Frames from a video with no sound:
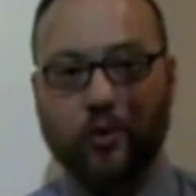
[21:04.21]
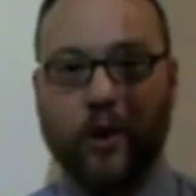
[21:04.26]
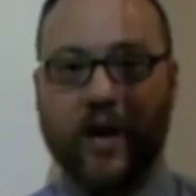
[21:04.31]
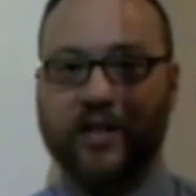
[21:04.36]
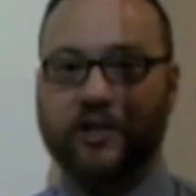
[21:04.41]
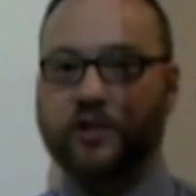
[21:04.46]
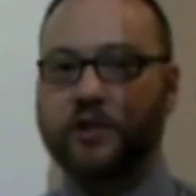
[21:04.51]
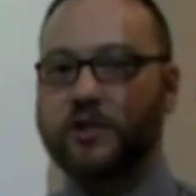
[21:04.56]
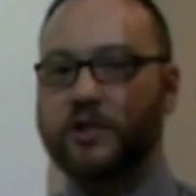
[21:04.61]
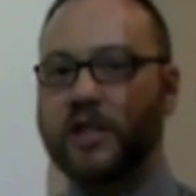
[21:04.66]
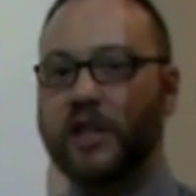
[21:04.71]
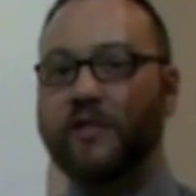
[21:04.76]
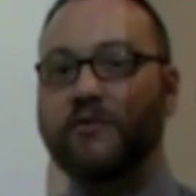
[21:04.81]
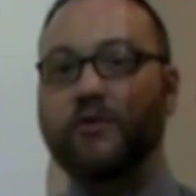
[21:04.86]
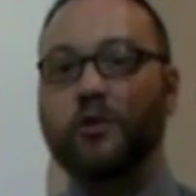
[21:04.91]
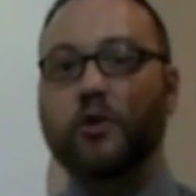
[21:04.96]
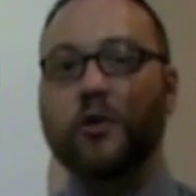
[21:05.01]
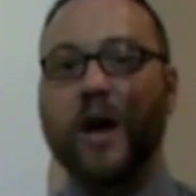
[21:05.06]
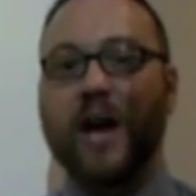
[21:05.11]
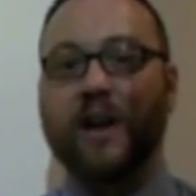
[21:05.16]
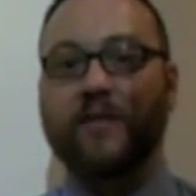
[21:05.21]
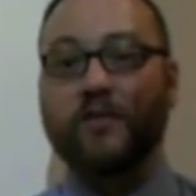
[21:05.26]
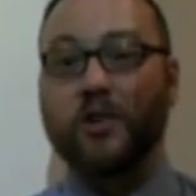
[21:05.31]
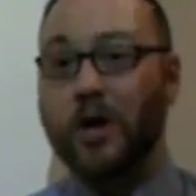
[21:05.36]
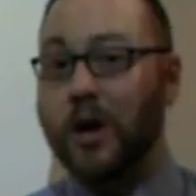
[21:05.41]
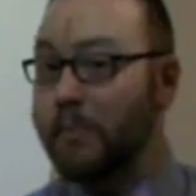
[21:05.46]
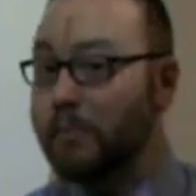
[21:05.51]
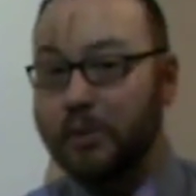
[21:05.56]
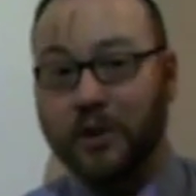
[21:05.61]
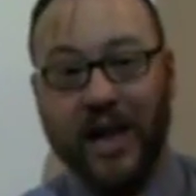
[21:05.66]
questions, if you have
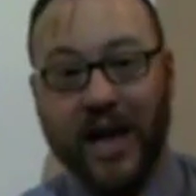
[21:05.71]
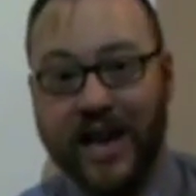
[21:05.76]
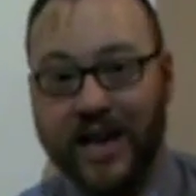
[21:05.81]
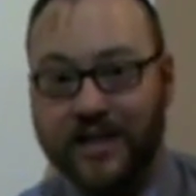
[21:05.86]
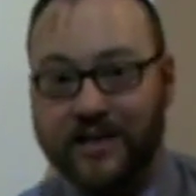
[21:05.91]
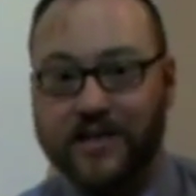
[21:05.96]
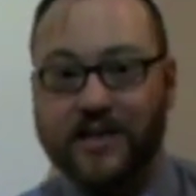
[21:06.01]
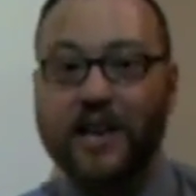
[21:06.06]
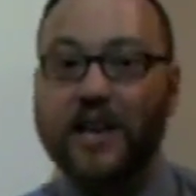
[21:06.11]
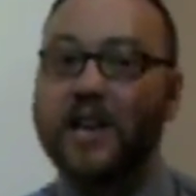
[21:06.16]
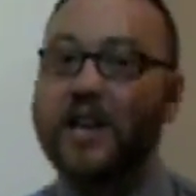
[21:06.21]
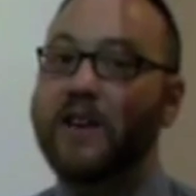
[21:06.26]
complaints,